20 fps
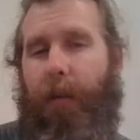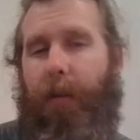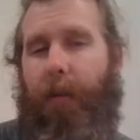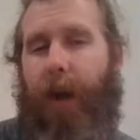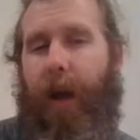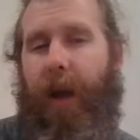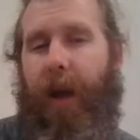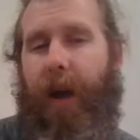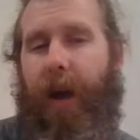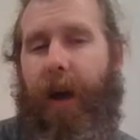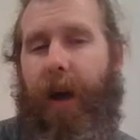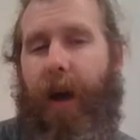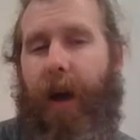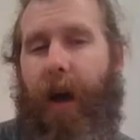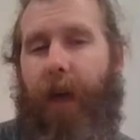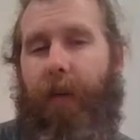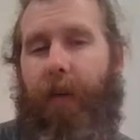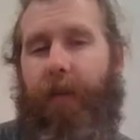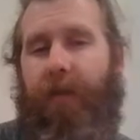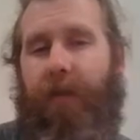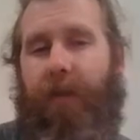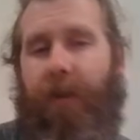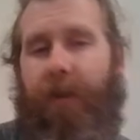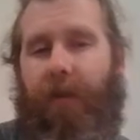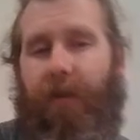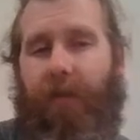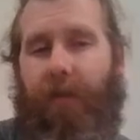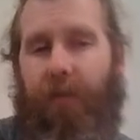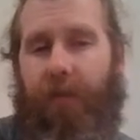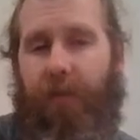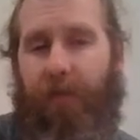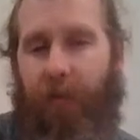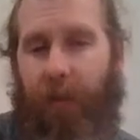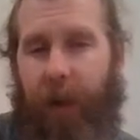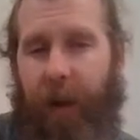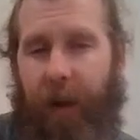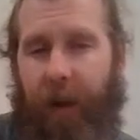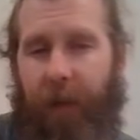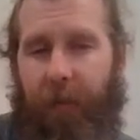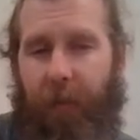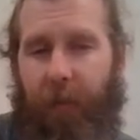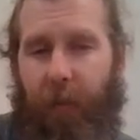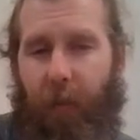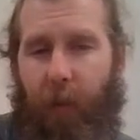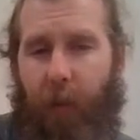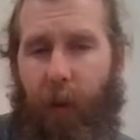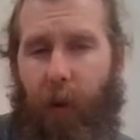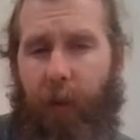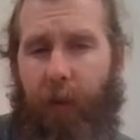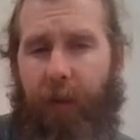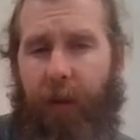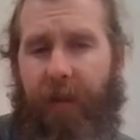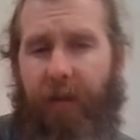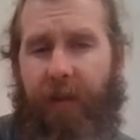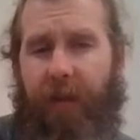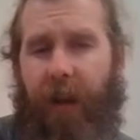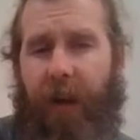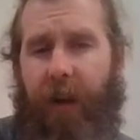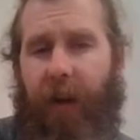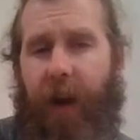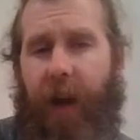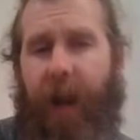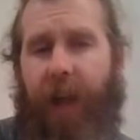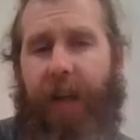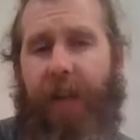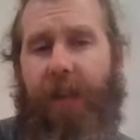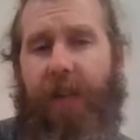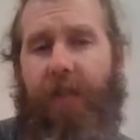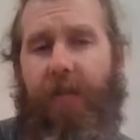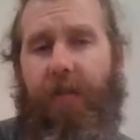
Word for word: but uh, I wasn't ready for more Resonator action,